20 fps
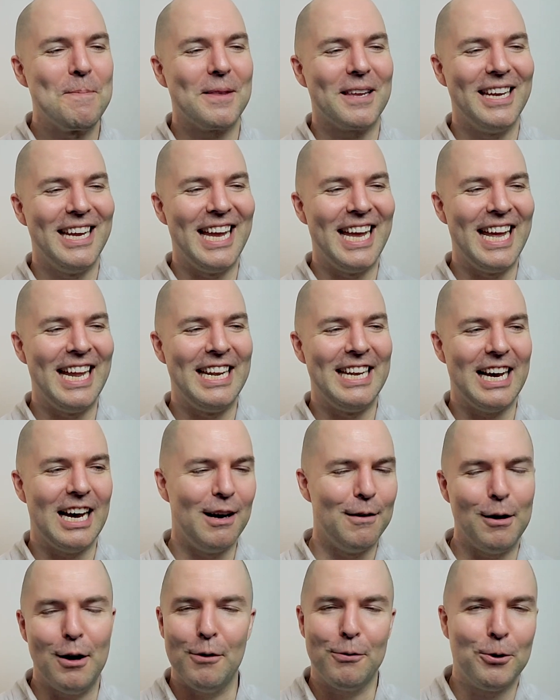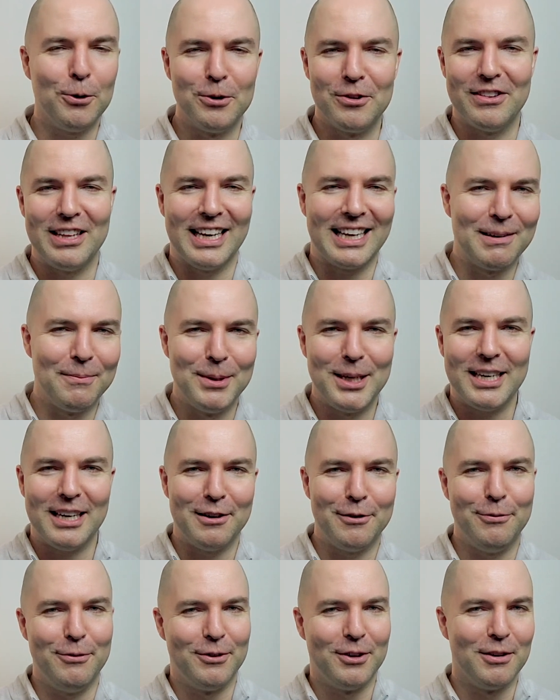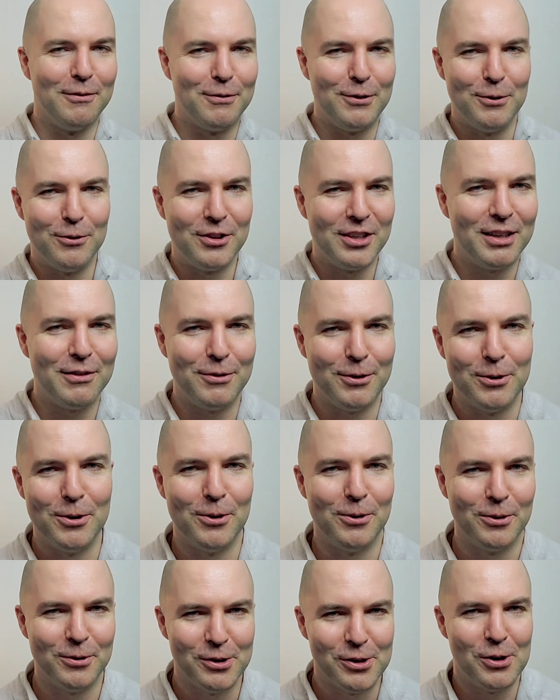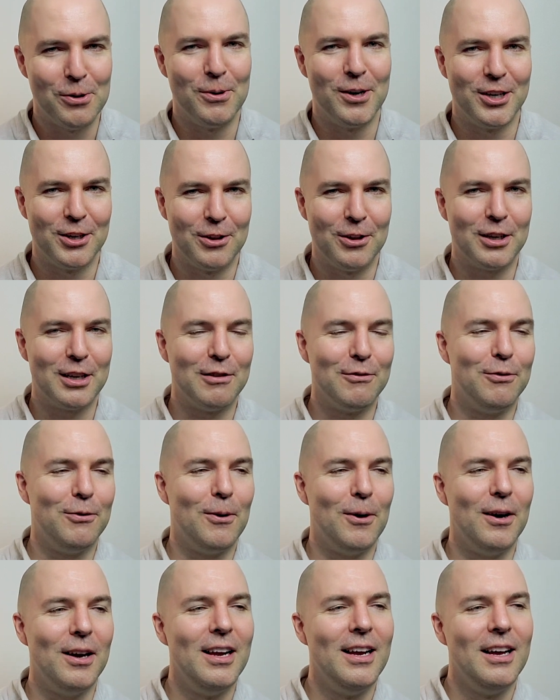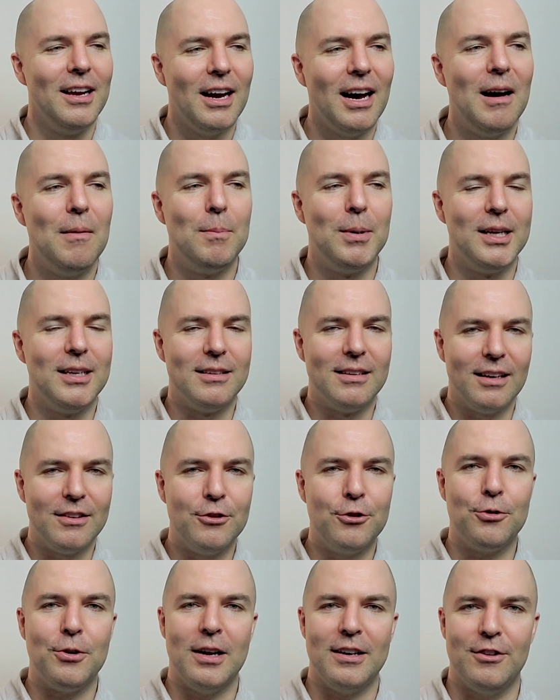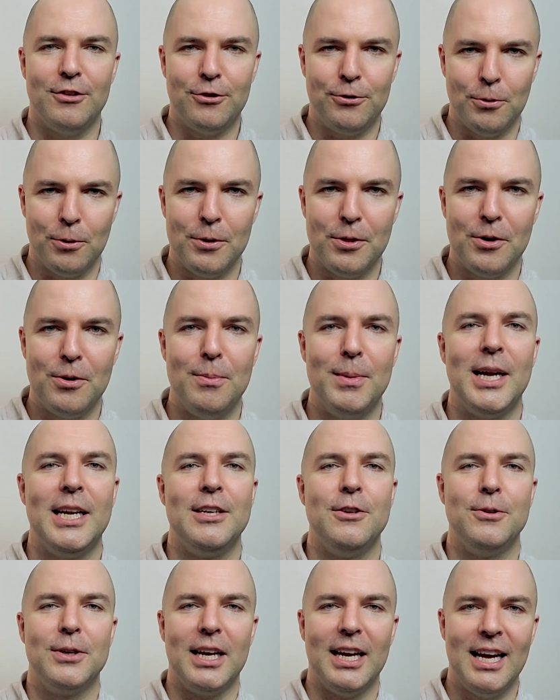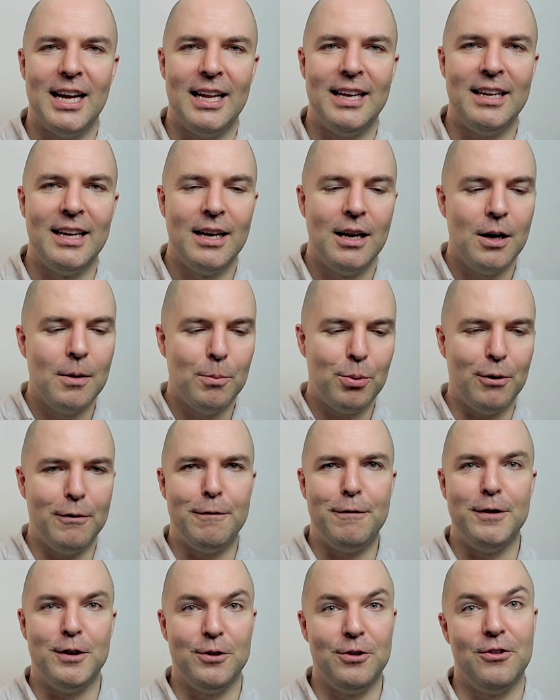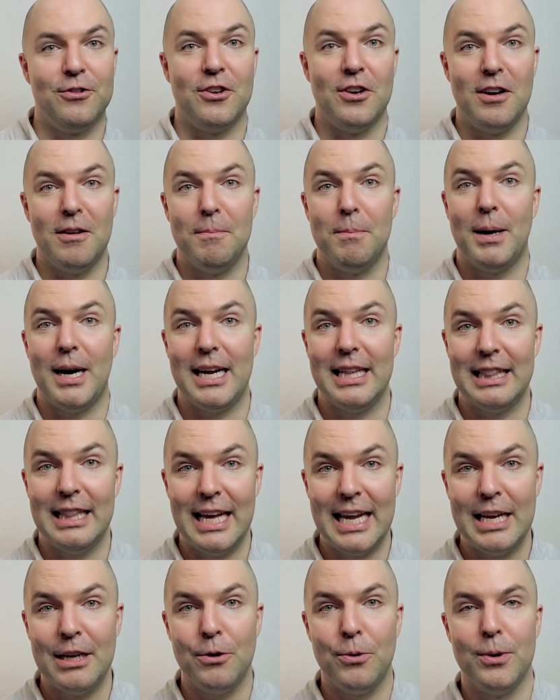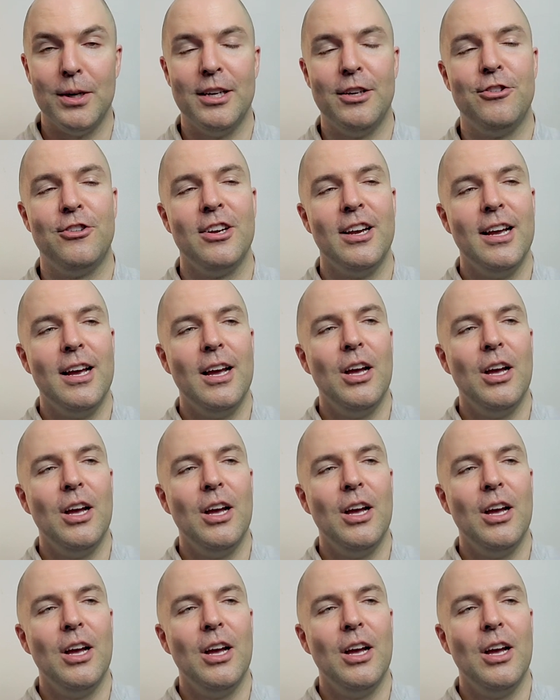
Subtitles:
And of course, that can be kind of confusing if you don't know what you're looking for, but it does try to sort them, and you can put filters on by language.